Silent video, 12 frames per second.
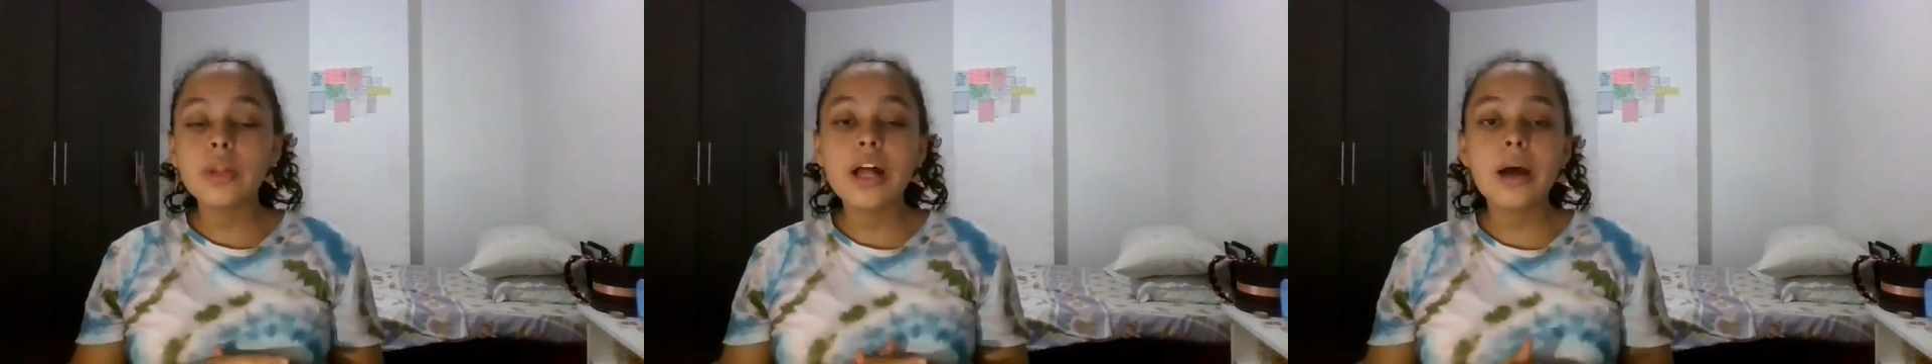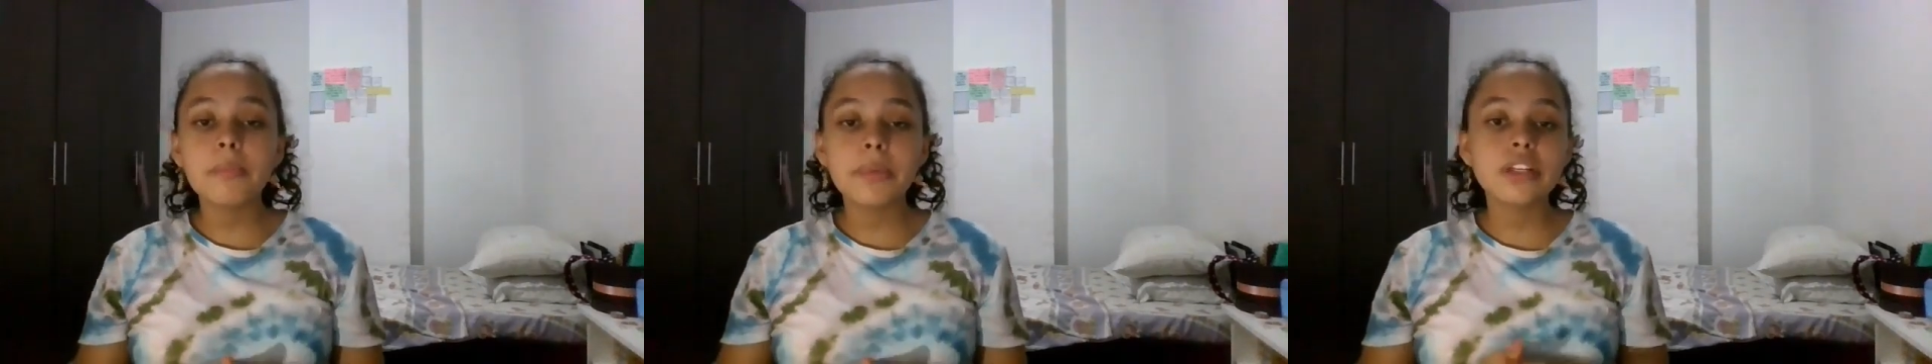
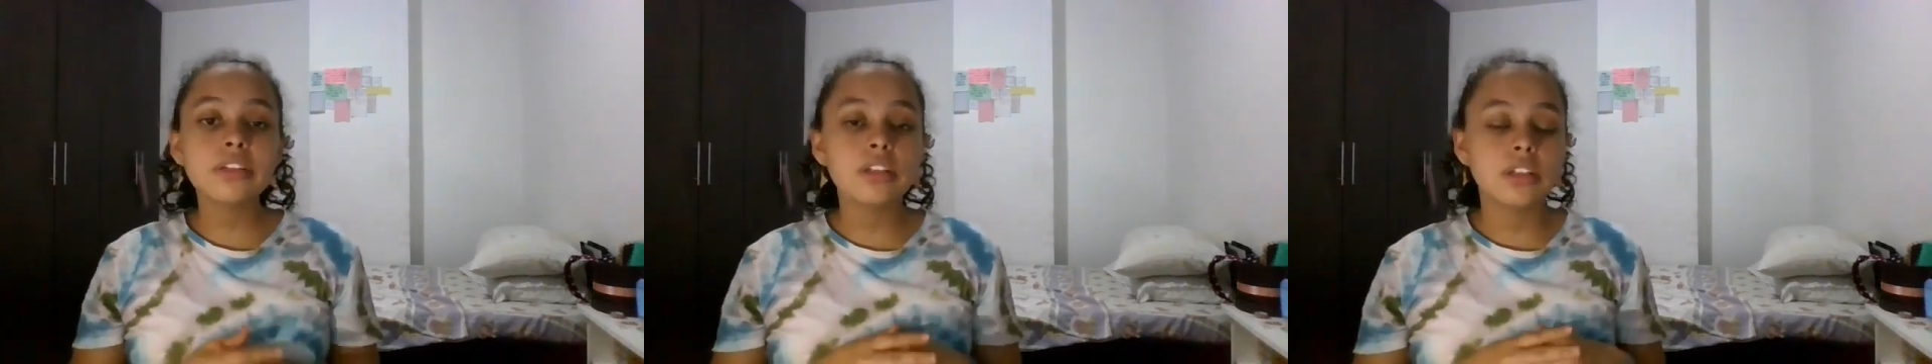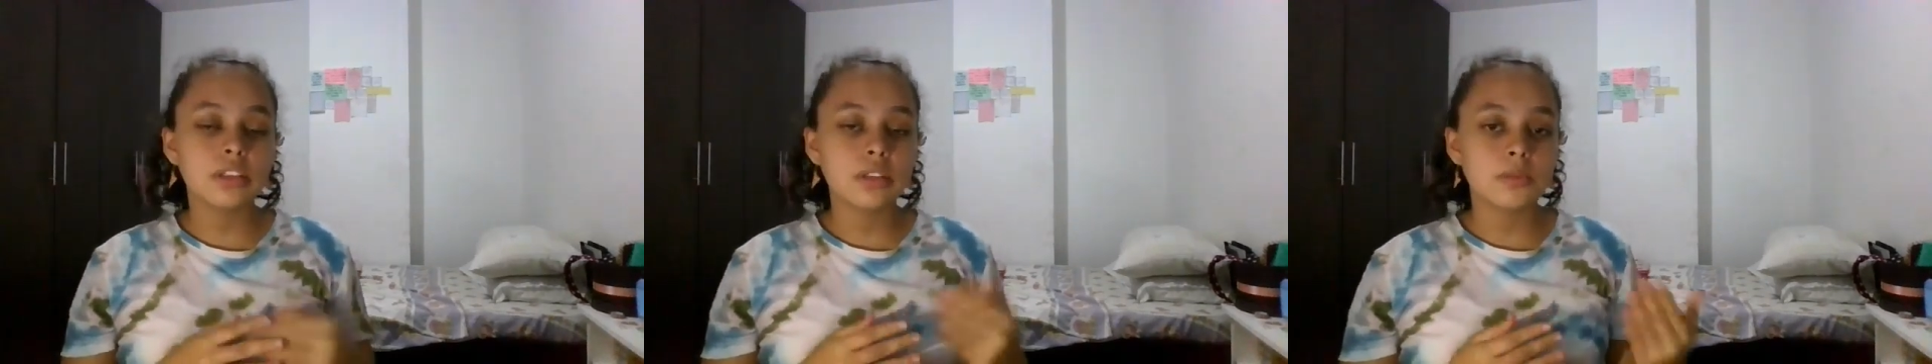
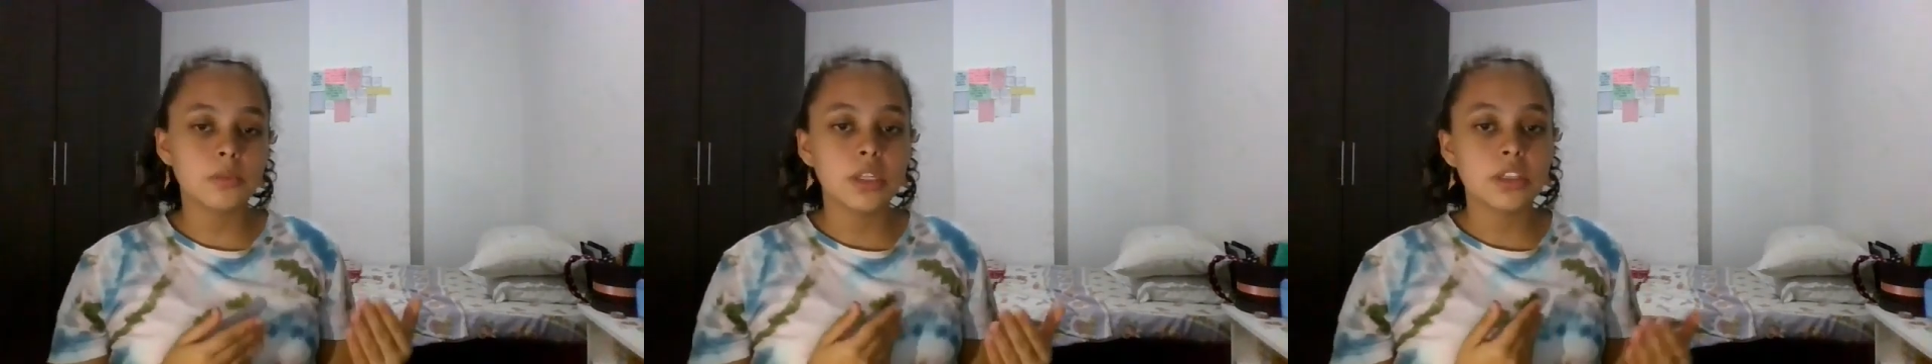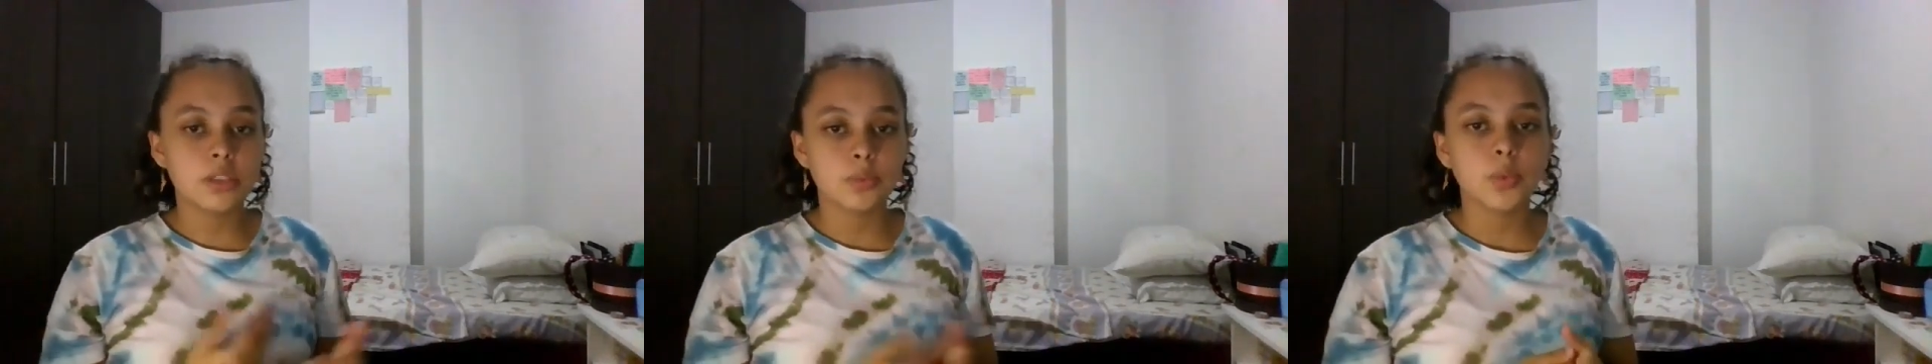happen
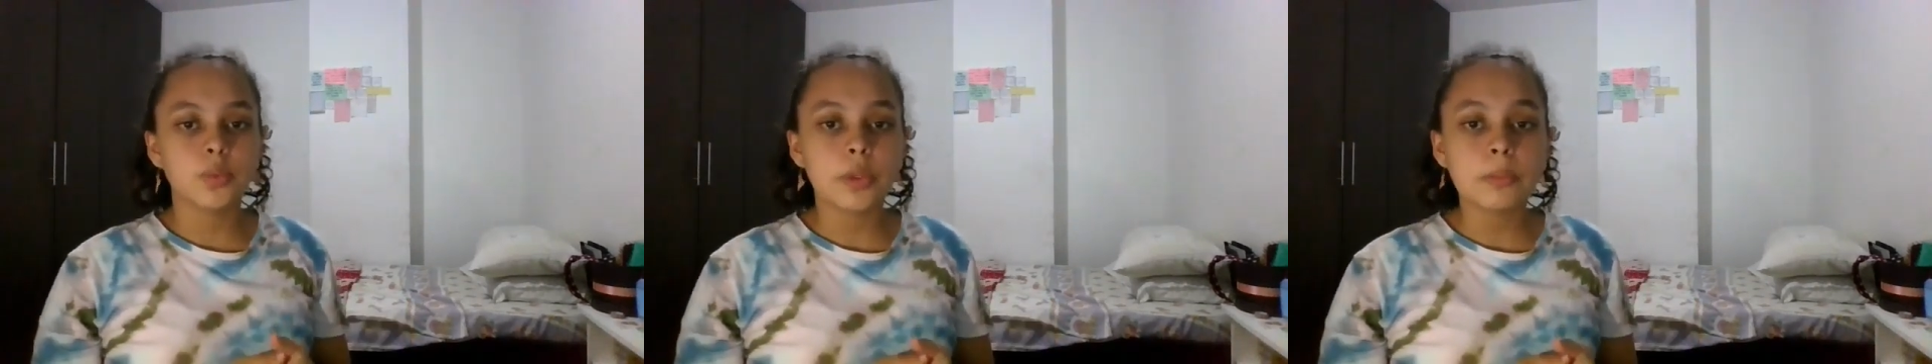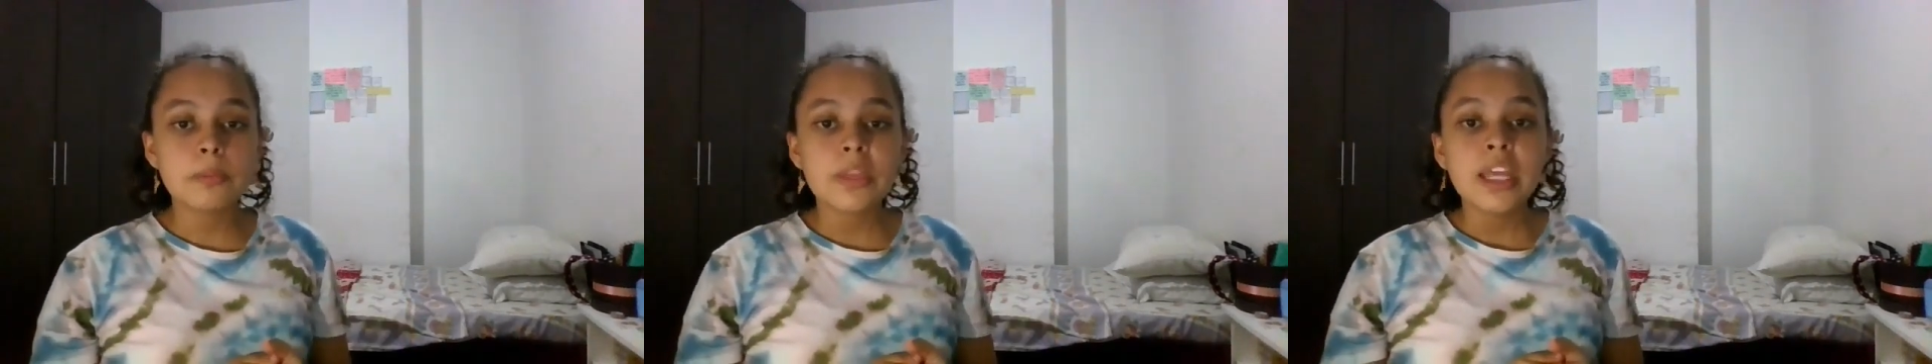in the movie.